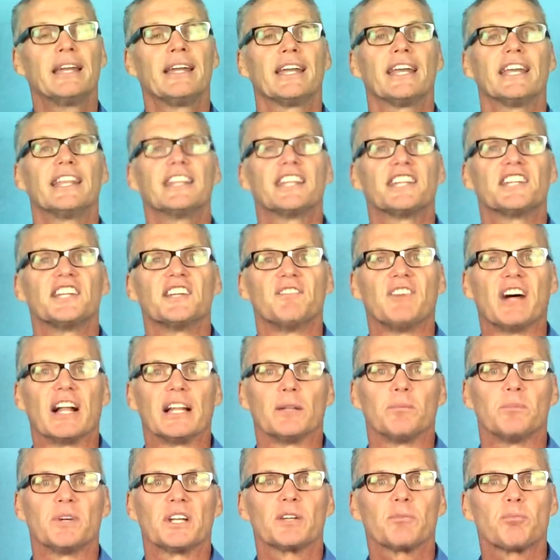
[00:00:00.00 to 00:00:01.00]
in the
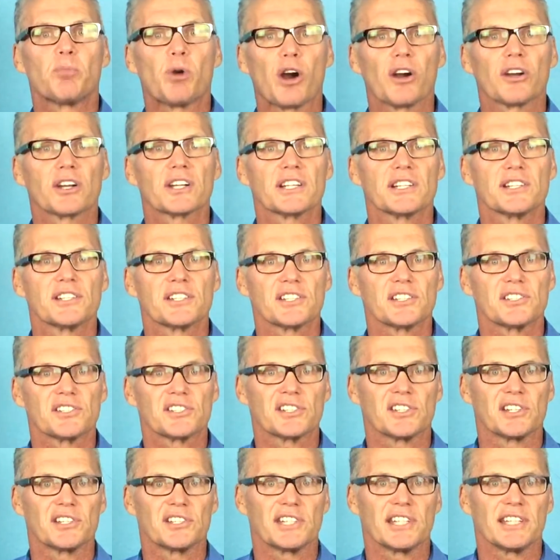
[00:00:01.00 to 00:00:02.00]
development of Parkinson's
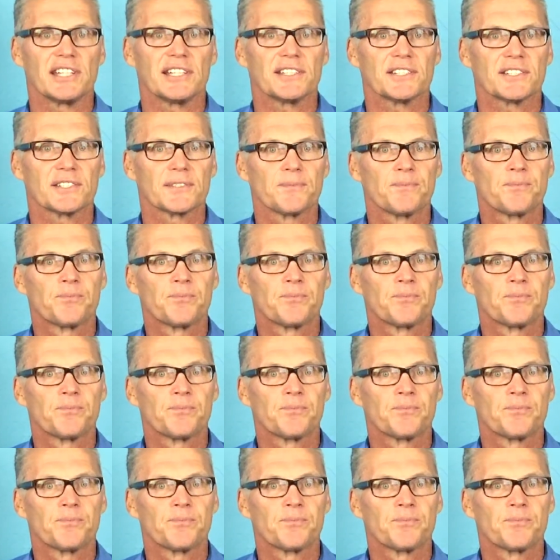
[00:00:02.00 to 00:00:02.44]
disease.